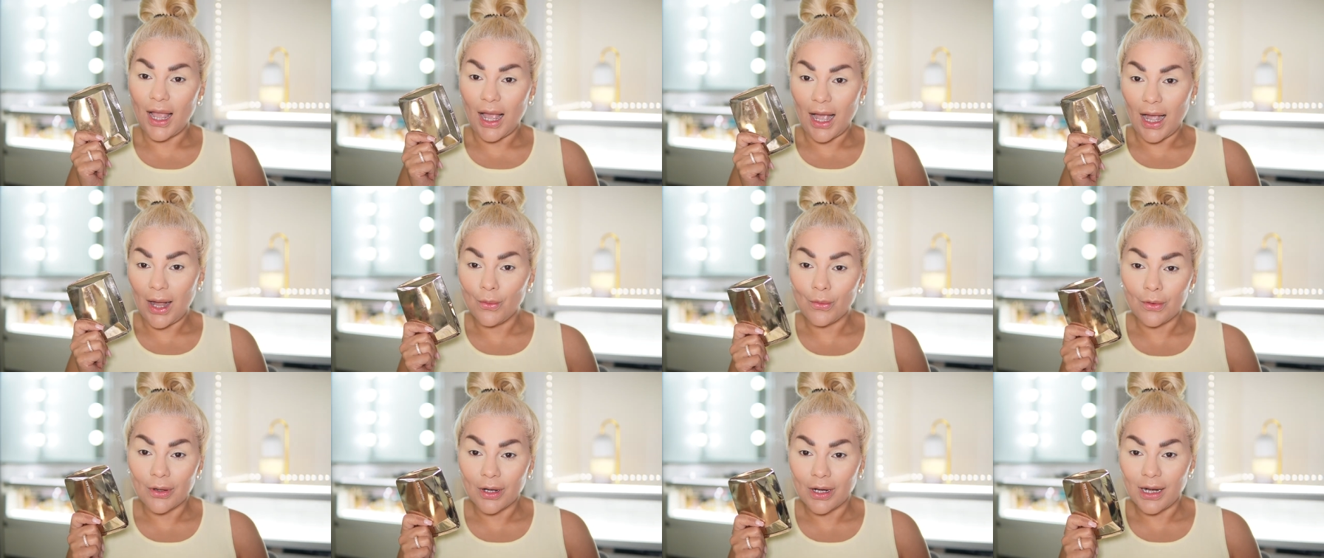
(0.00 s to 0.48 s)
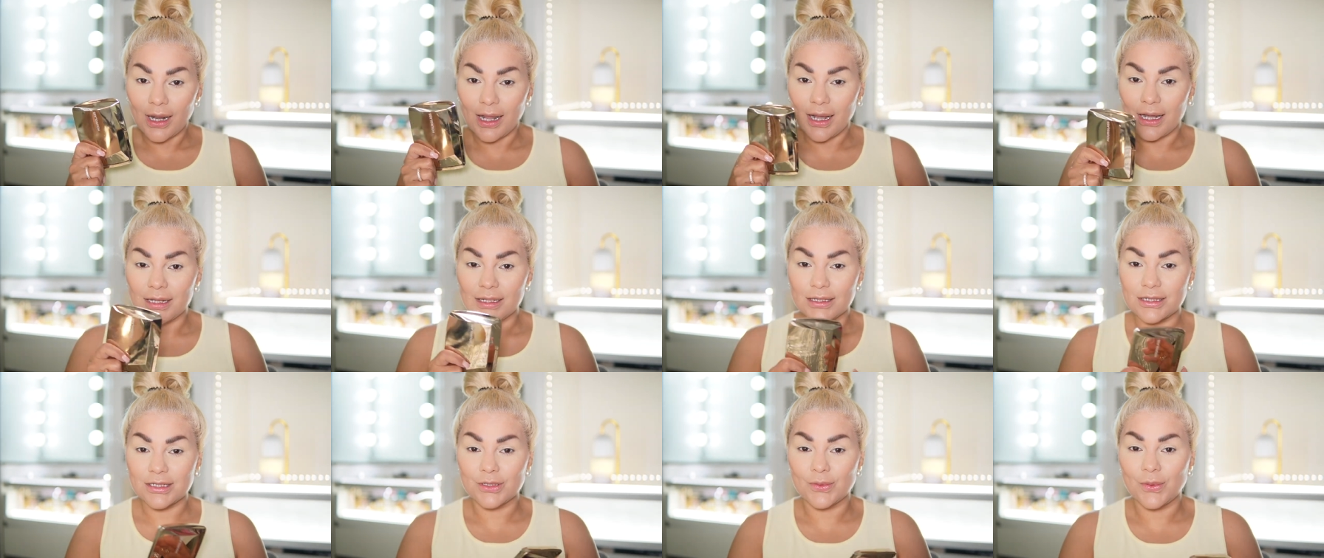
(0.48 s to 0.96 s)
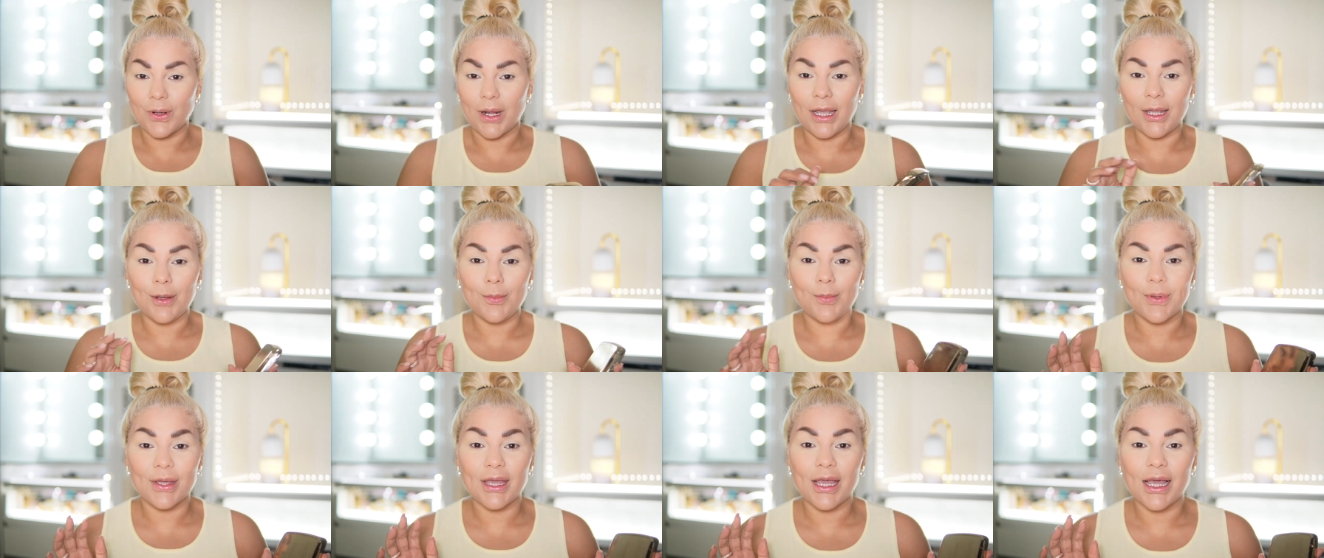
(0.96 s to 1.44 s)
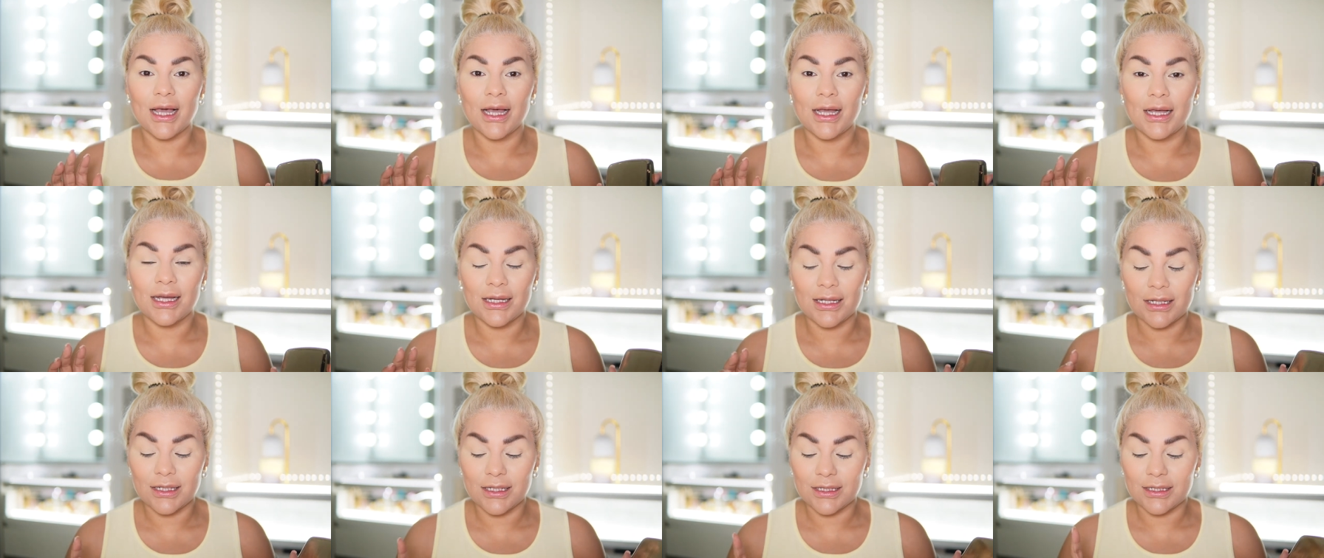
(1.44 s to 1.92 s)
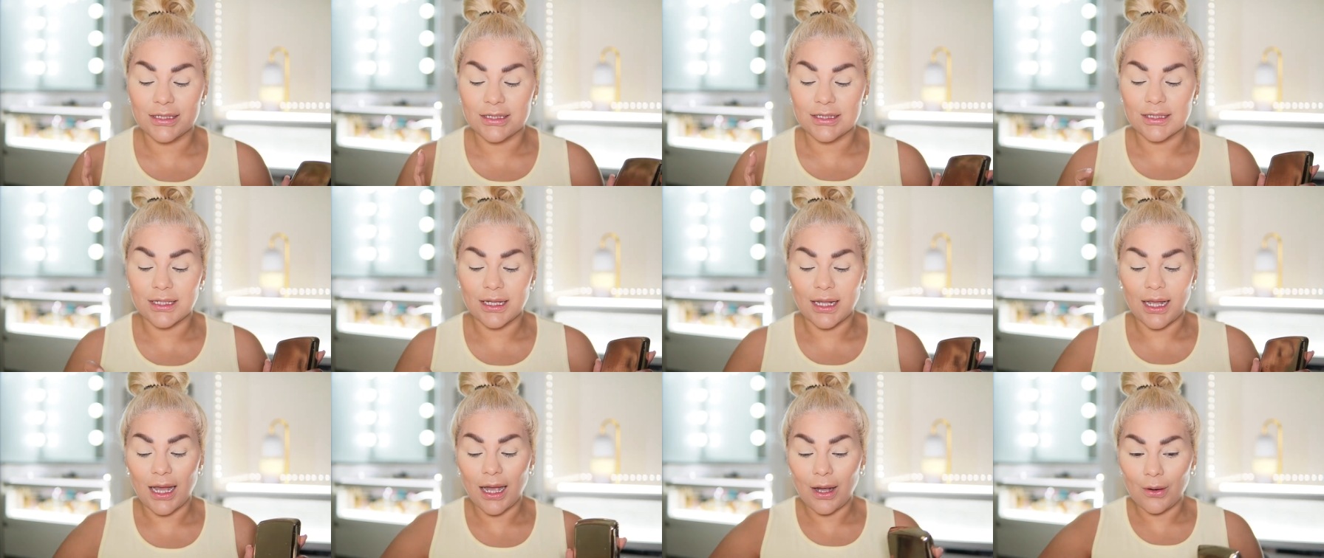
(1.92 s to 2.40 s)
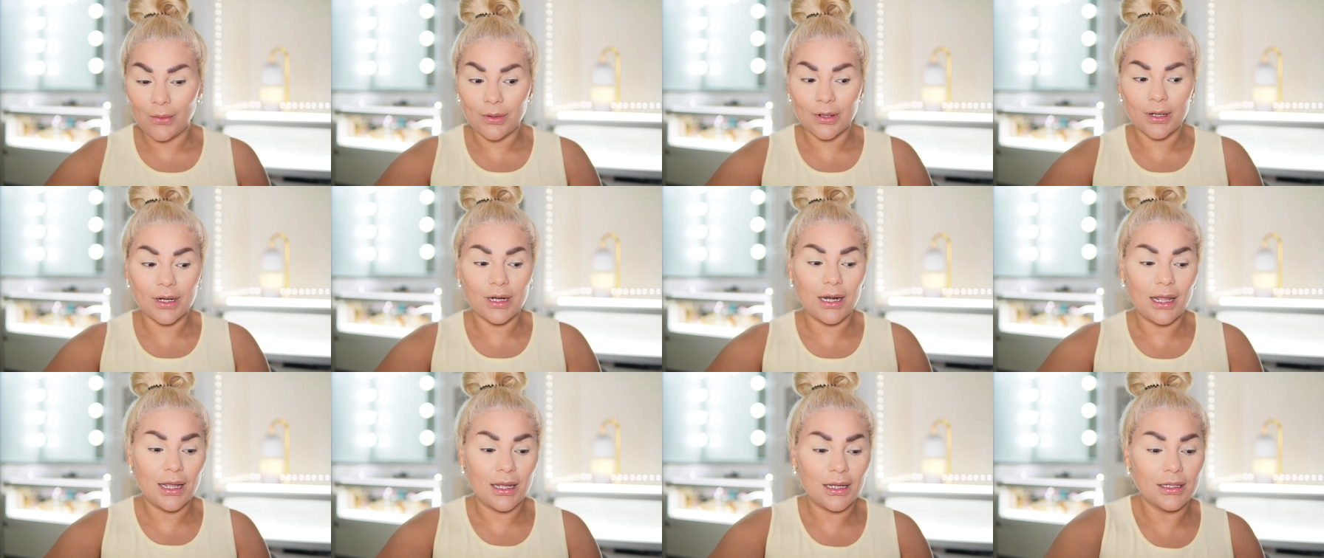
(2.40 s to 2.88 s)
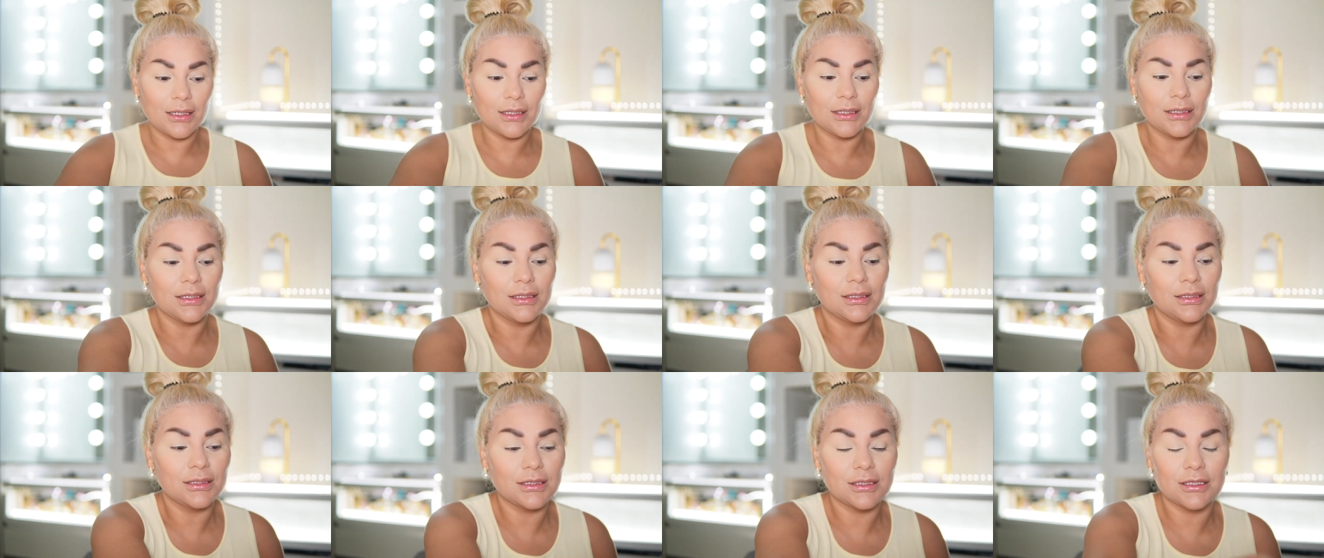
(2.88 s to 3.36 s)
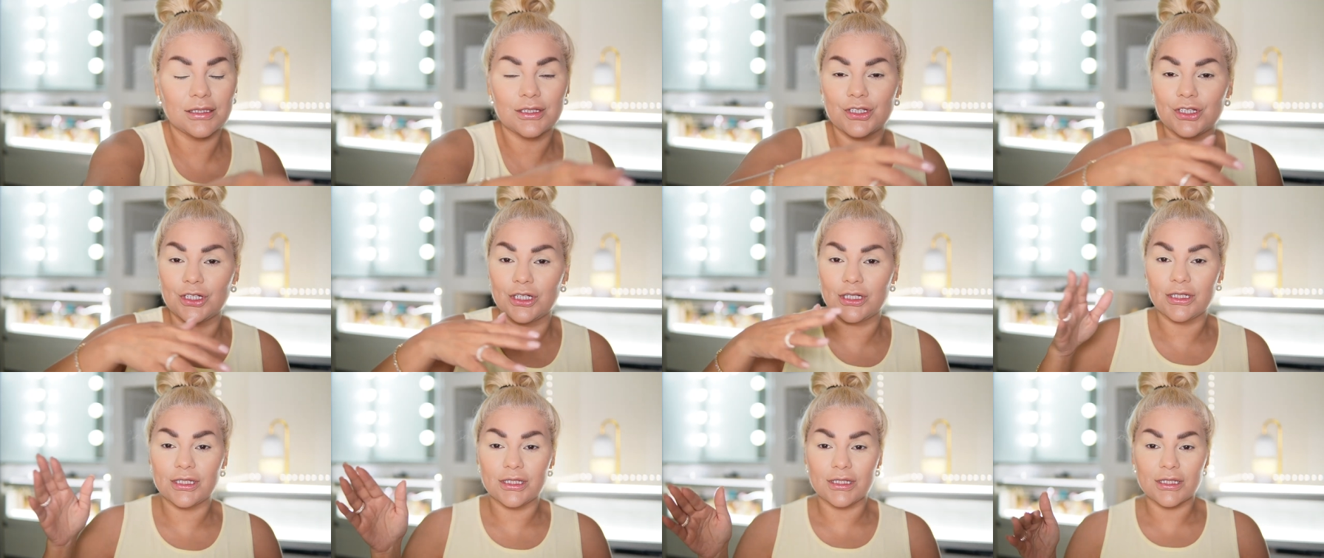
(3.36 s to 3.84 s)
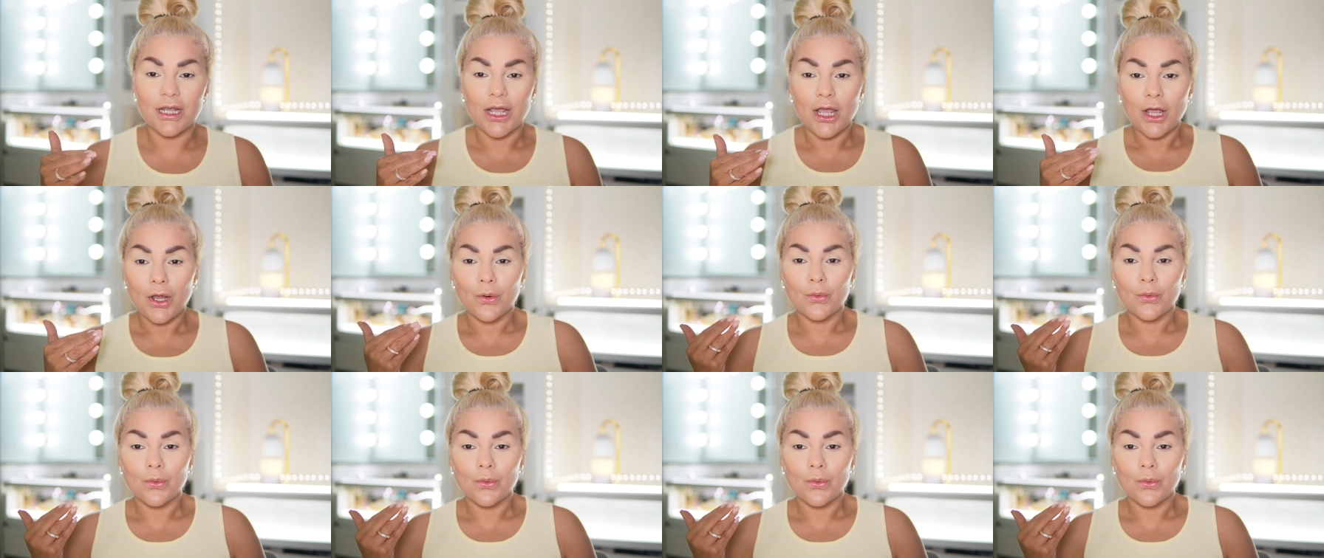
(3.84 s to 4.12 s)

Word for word: Hourglass, right? Because Hourglass just